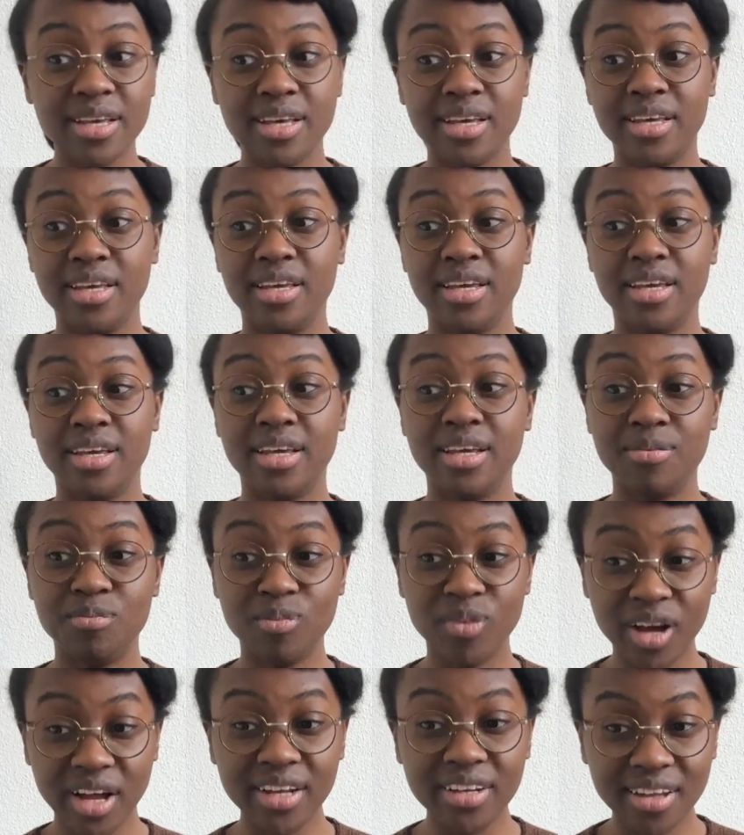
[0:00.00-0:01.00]
in
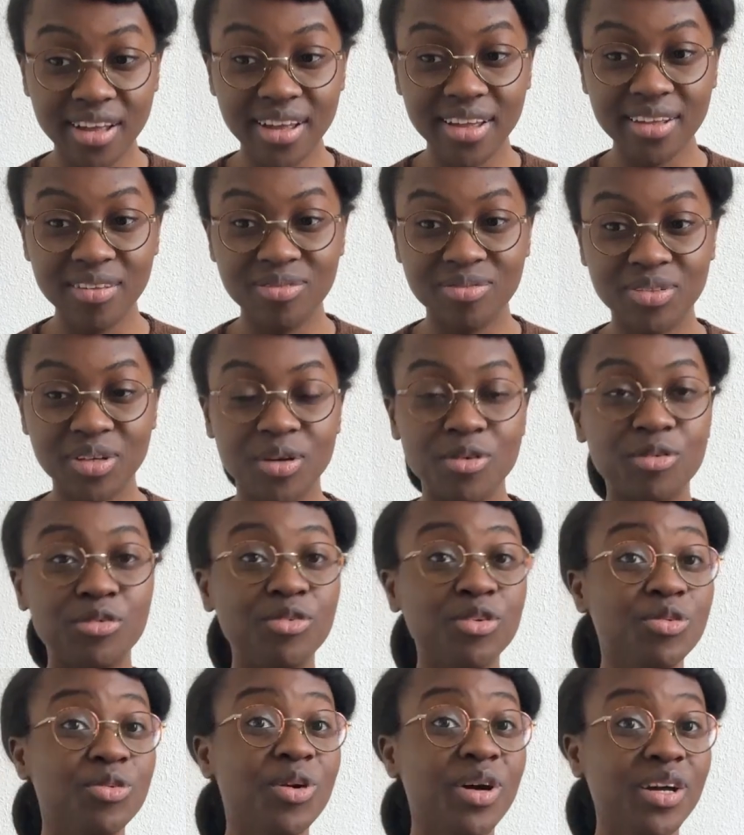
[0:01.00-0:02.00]
my life.
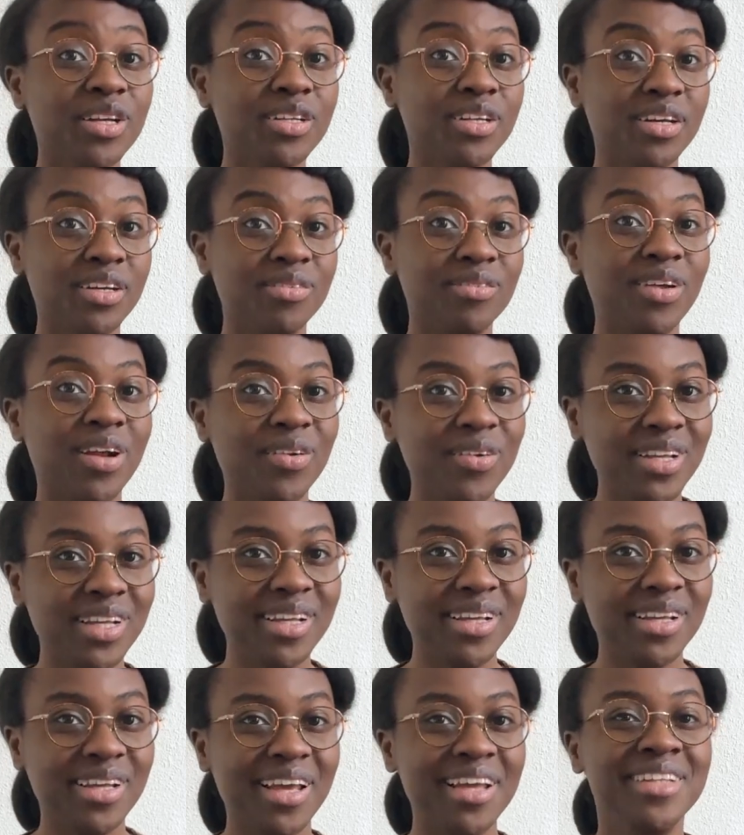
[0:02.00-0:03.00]
For one, a very
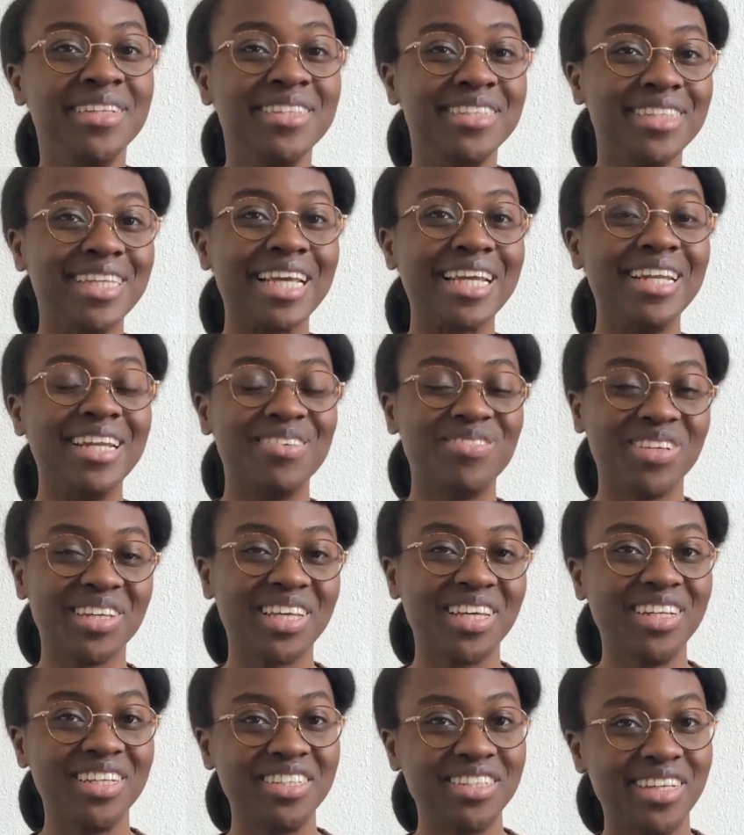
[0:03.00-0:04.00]

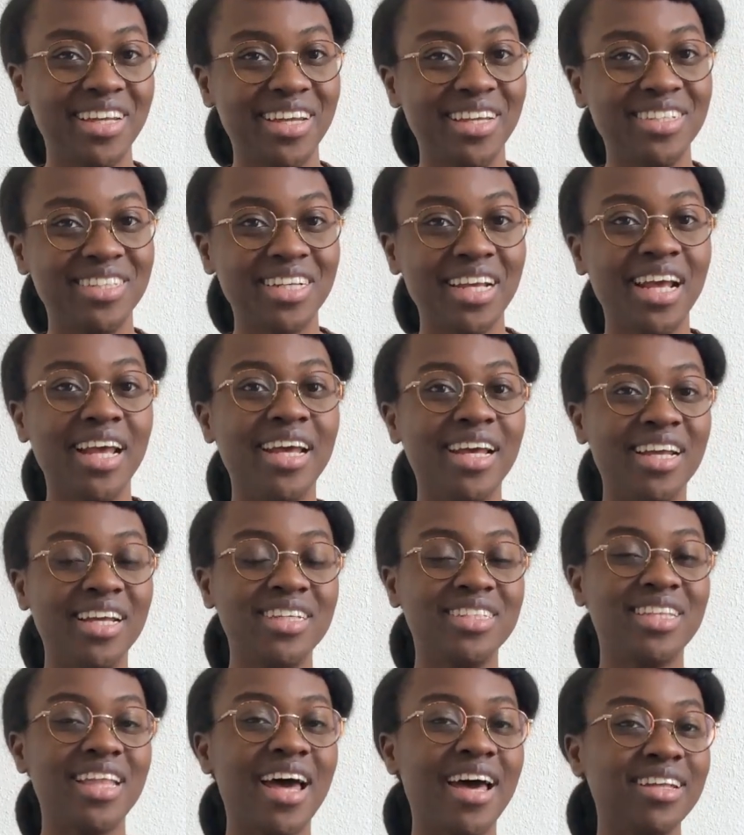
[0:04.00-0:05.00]
insignificant change
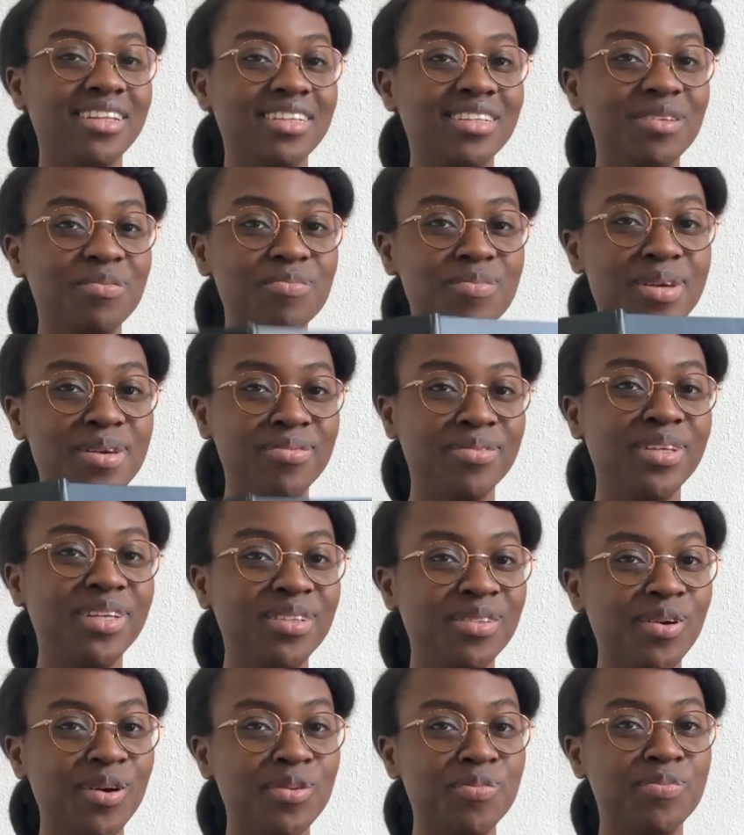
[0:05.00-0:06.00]
is that the Miffy
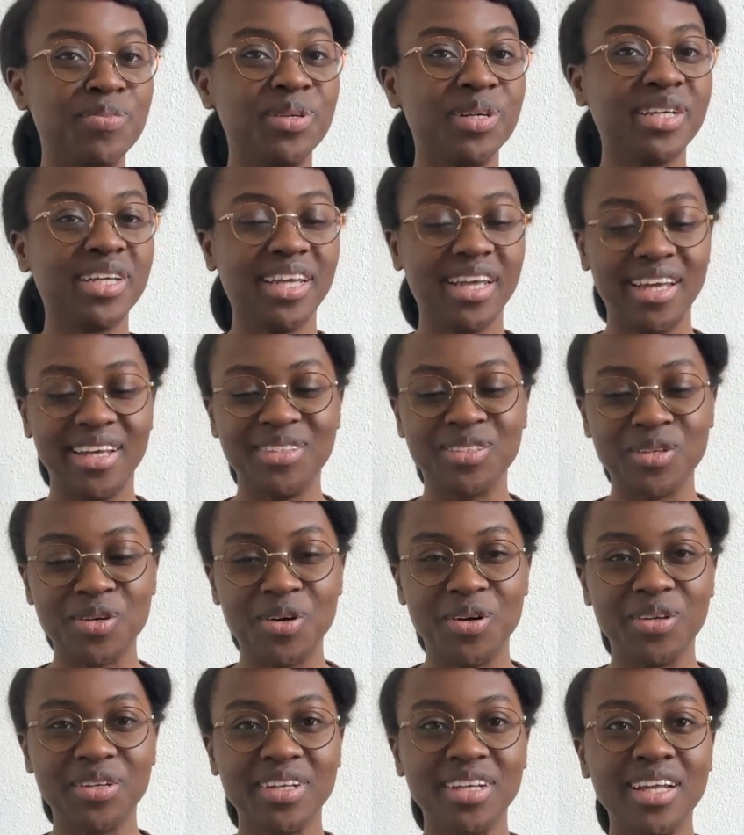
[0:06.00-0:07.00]
notebook is
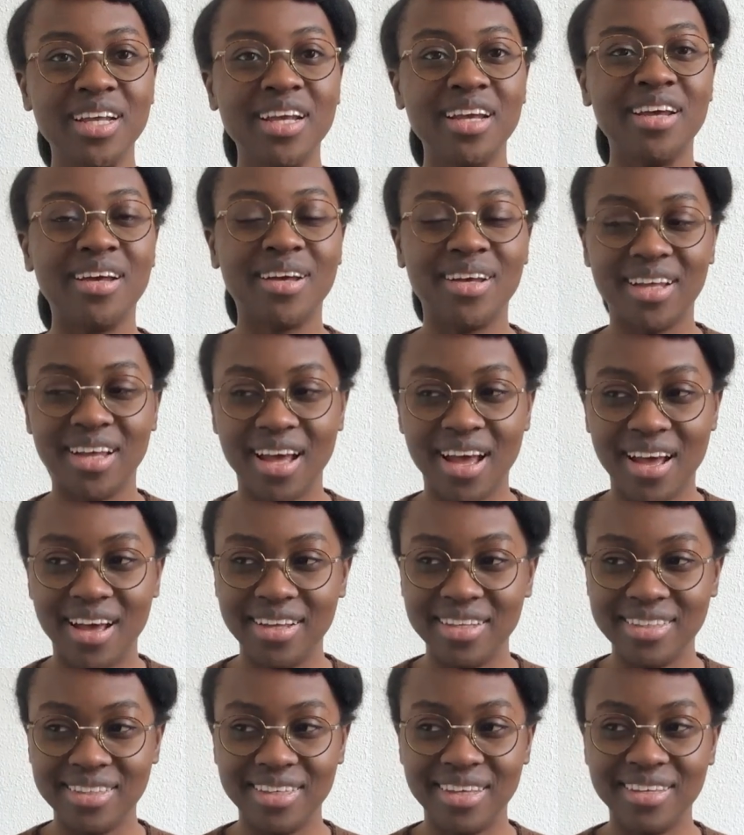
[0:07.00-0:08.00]
gone.
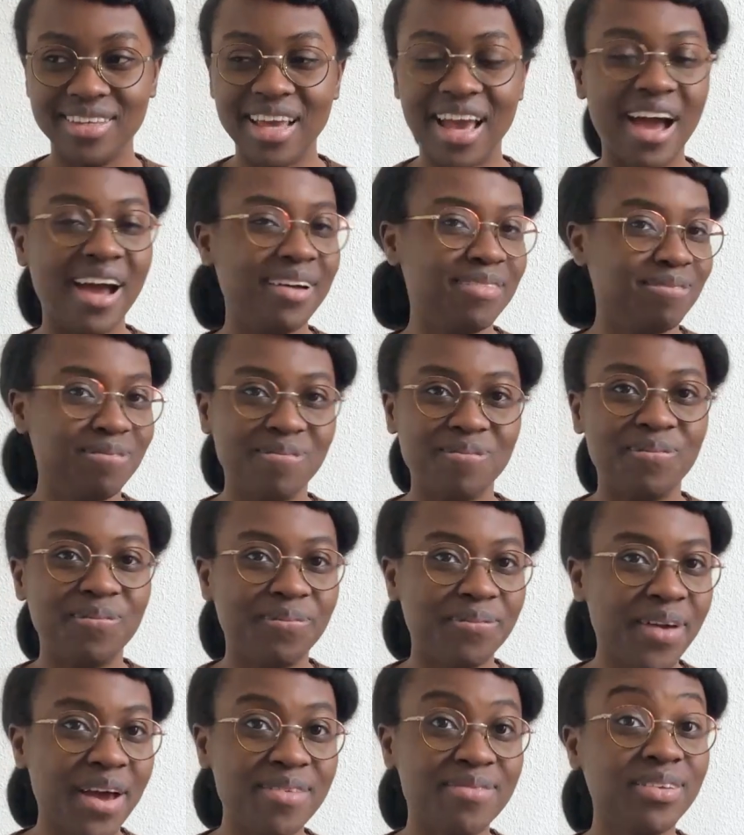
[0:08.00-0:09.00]
Yeah,
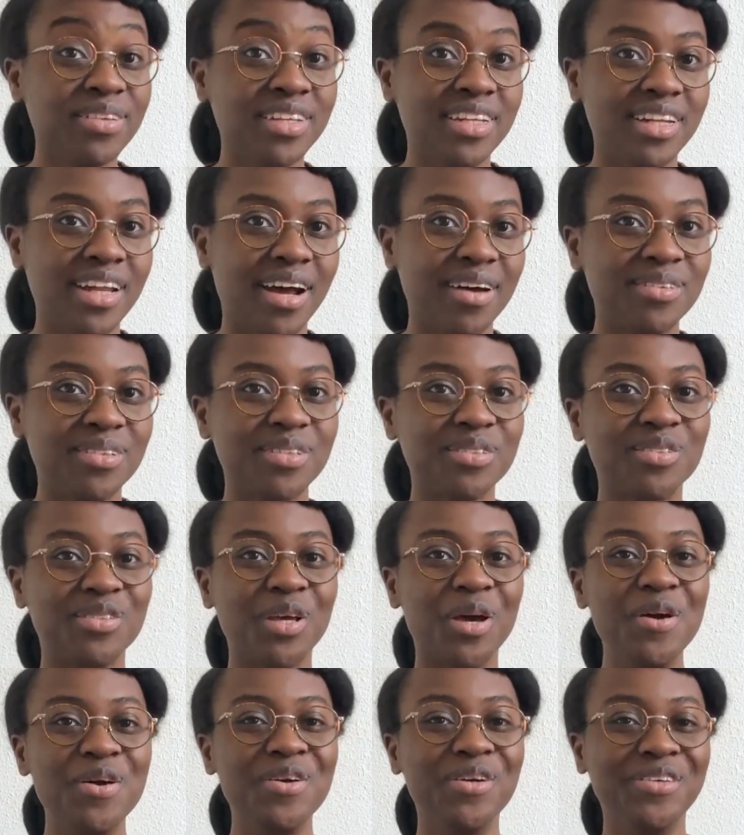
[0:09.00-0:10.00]
I filled it out.
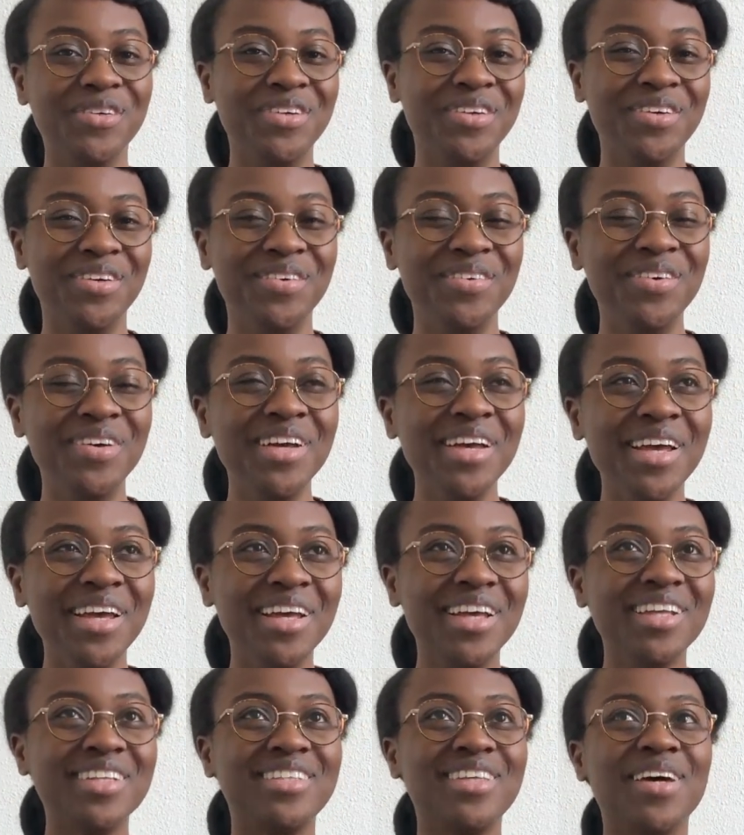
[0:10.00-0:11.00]

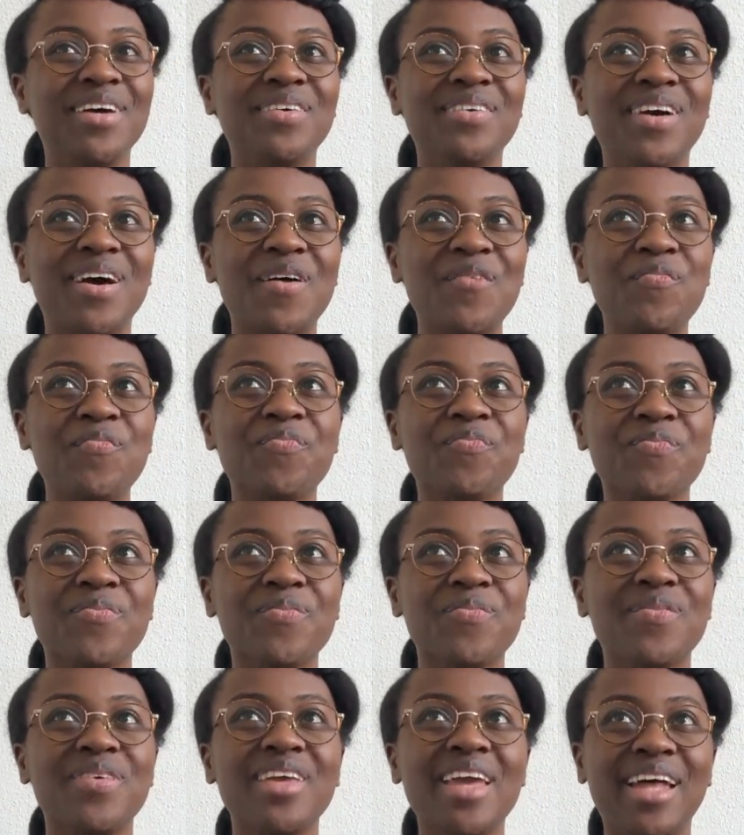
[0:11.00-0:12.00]
So
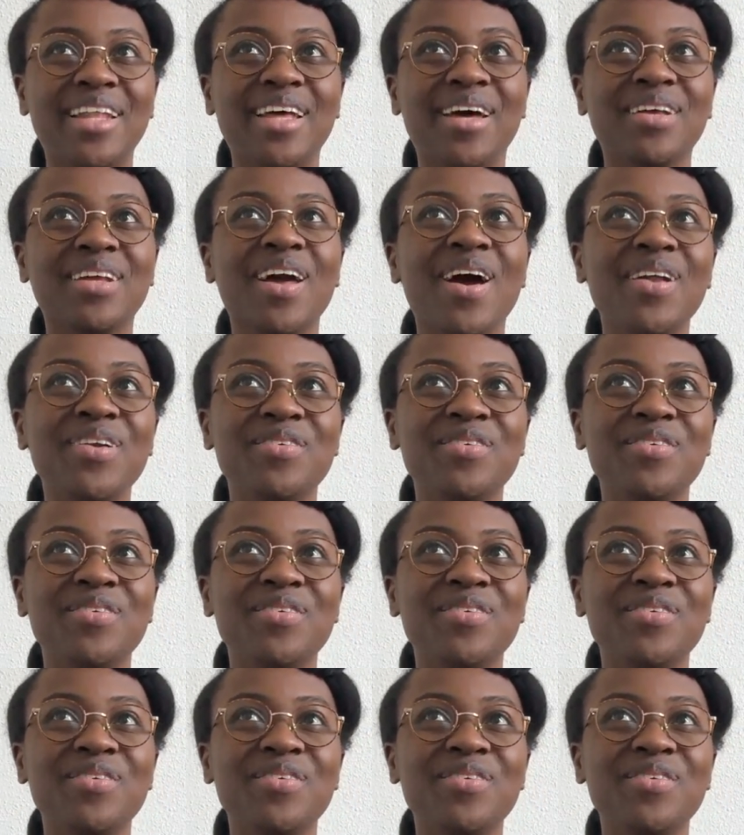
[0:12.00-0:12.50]
yeah, that kind